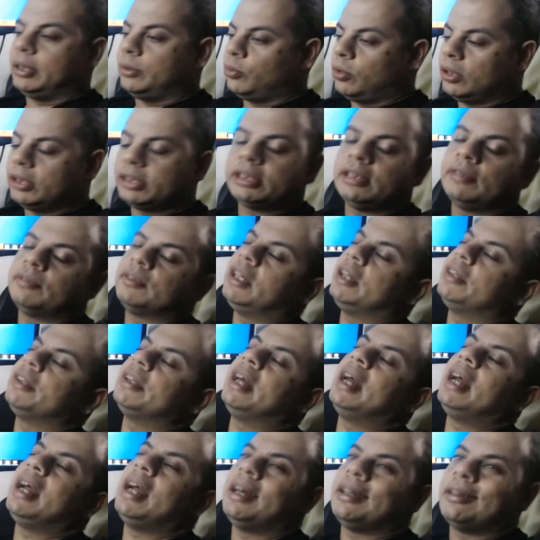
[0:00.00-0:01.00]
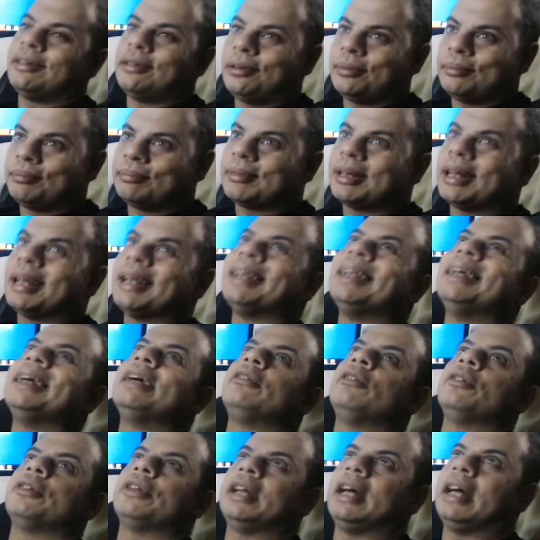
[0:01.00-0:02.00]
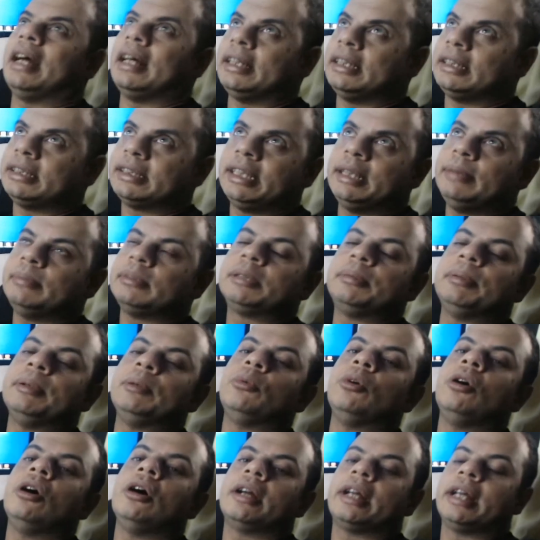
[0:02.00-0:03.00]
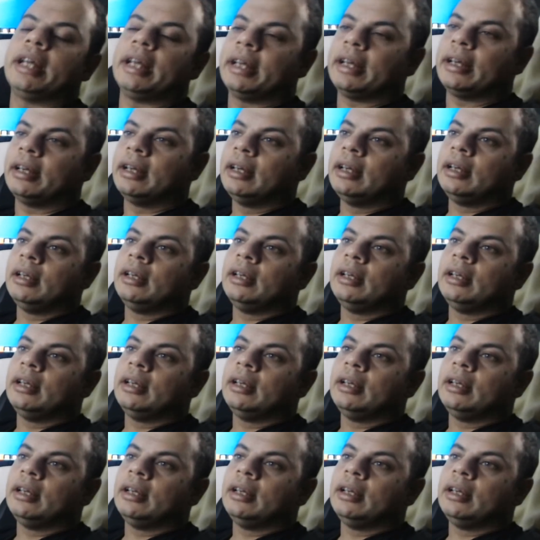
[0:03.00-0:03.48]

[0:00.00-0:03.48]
Once I've done that and I'm clear on that and it seems to be working